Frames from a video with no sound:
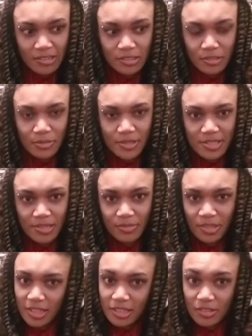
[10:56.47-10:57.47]
it'll be
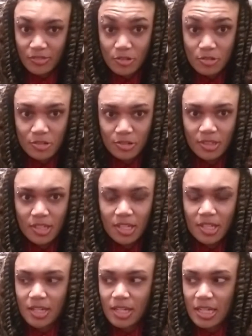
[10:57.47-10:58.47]
something in the future.
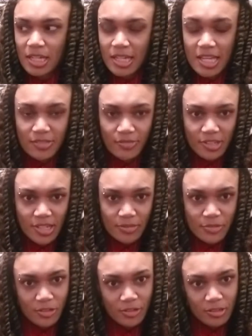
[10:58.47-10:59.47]
That's for damn
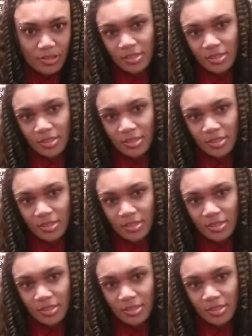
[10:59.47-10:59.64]
sure.